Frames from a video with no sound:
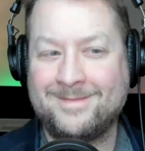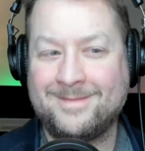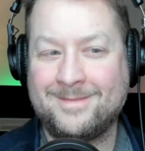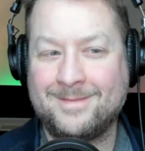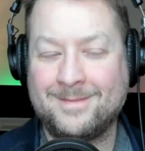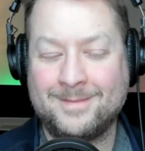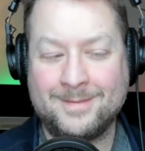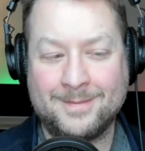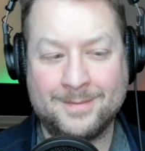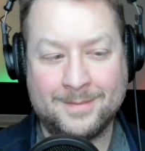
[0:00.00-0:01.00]

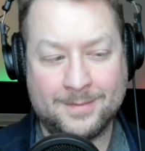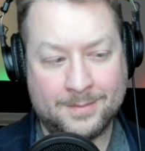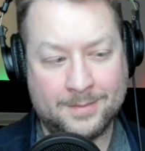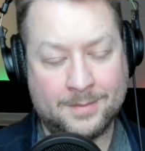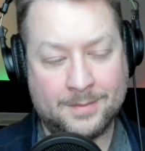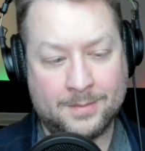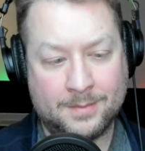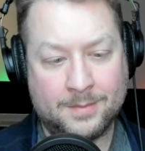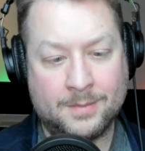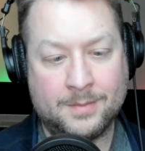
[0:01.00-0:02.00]

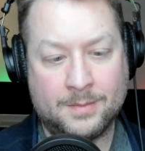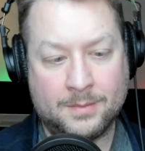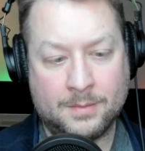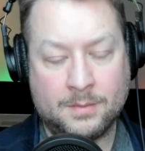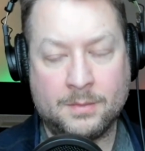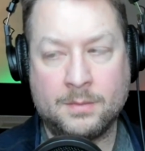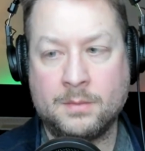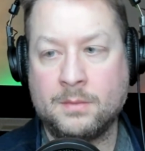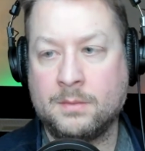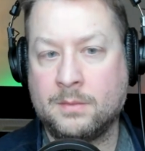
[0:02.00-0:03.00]

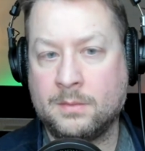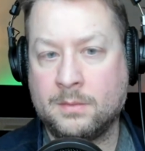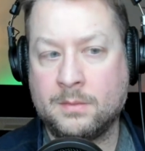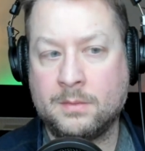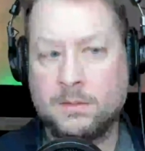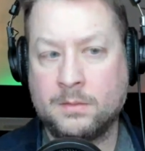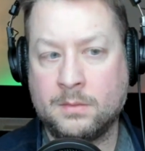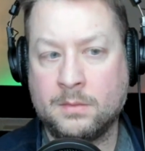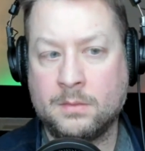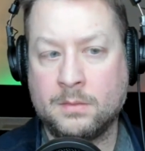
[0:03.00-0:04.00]

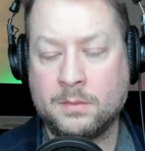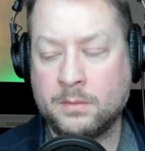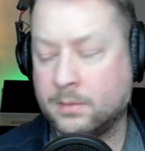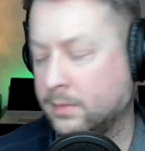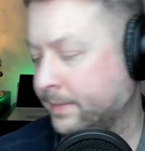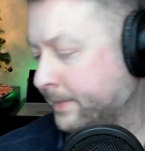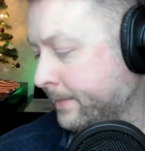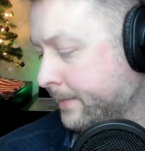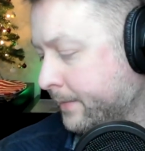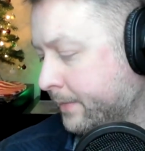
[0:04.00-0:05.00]

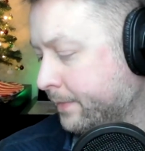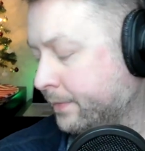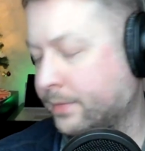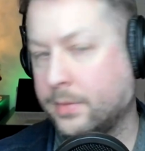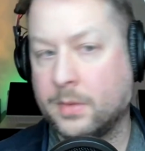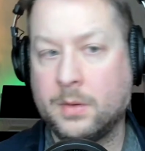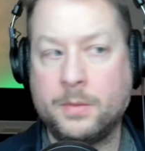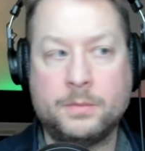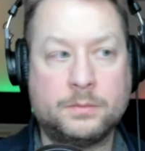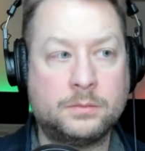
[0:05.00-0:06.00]

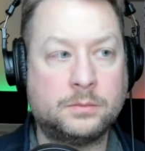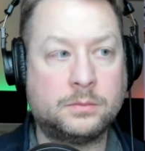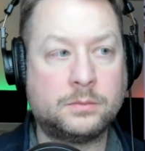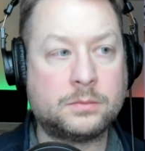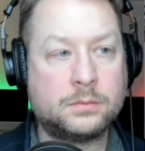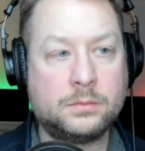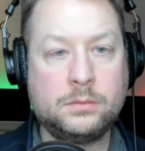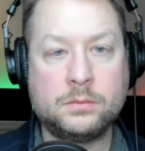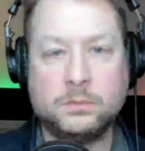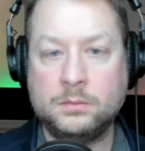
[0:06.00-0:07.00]

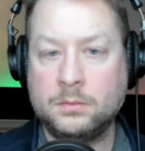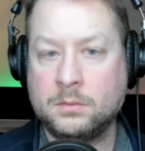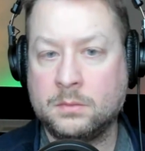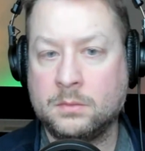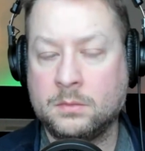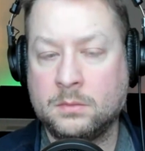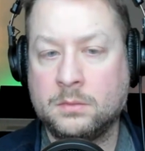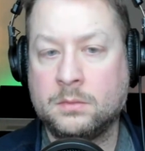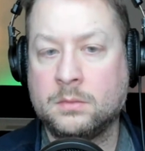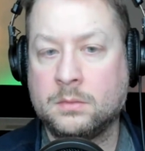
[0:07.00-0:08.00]
No words are spoken by the person on screen.